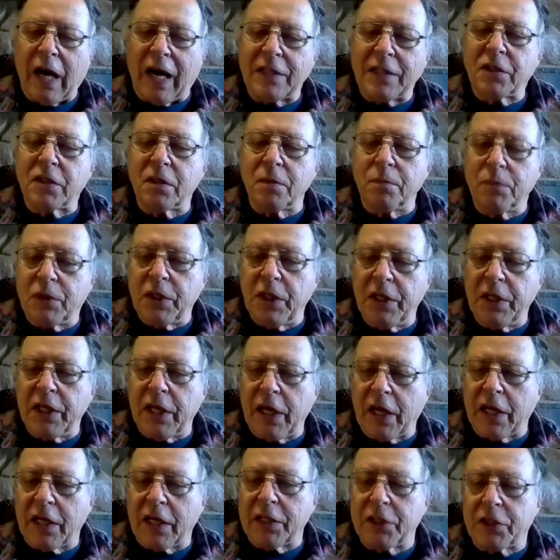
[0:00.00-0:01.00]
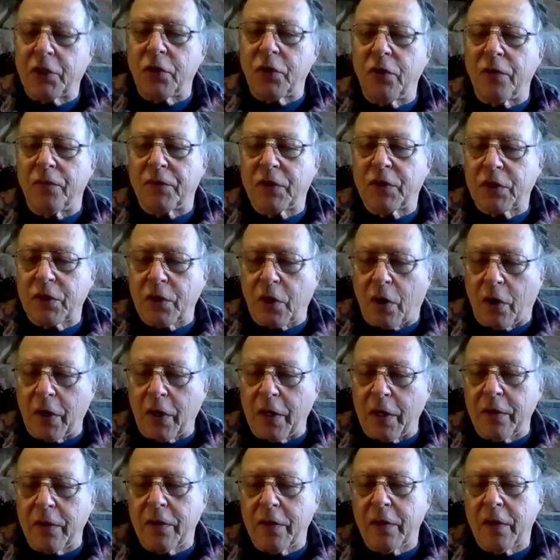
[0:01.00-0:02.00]
got some genealogy who have
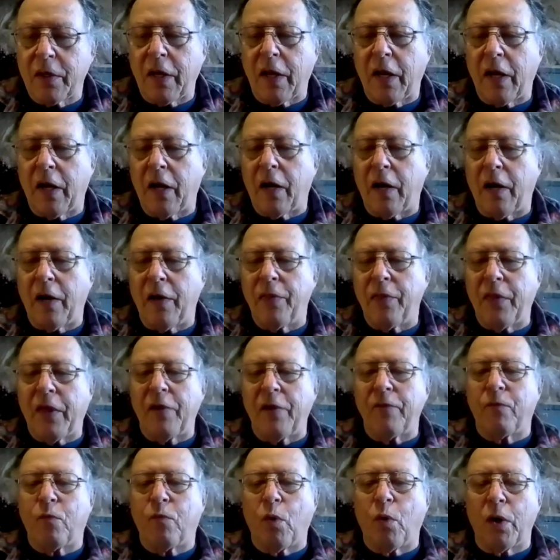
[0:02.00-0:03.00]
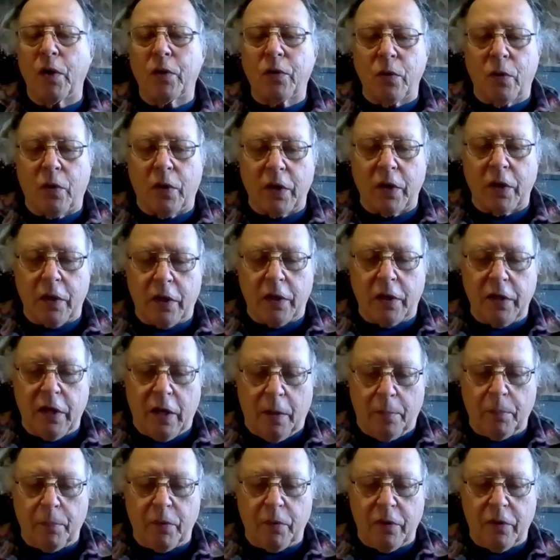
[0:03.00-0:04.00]
started, and they've worked on a
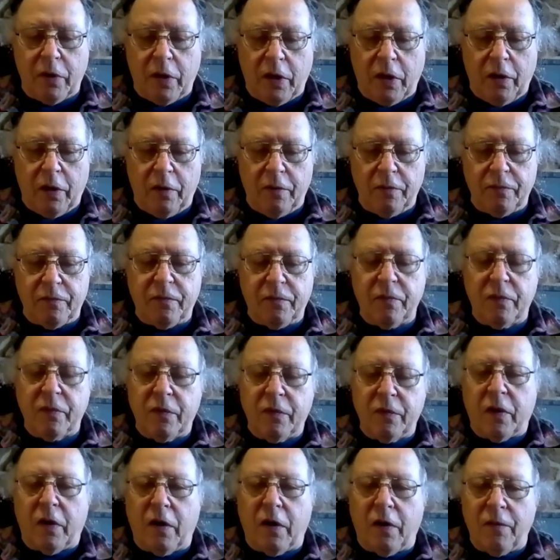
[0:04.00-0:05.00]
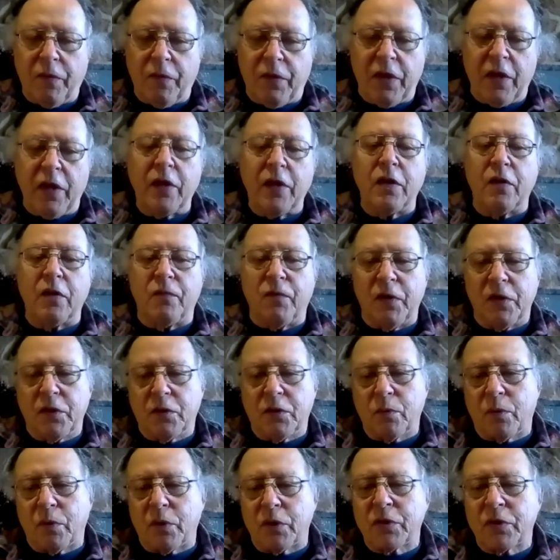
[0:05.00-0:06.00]
number of the
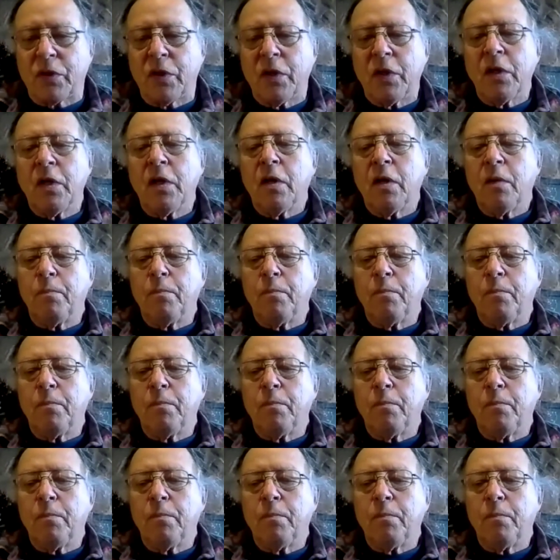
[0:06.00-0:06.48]
individuals,